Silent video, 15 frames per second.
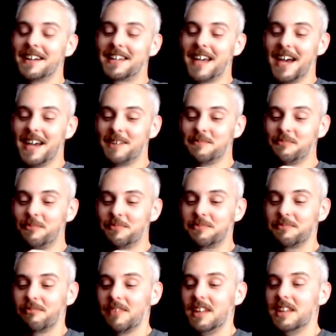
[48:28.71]
Okay,
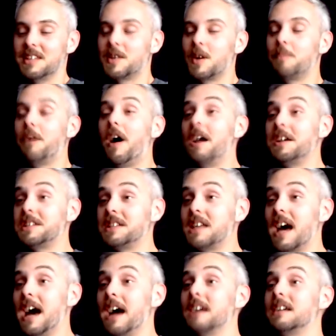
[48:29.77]
so pirates
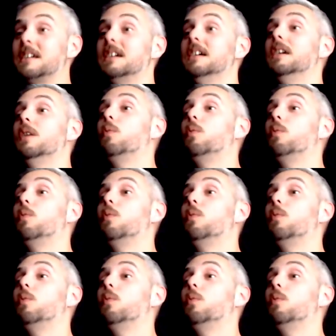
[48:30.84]
attack.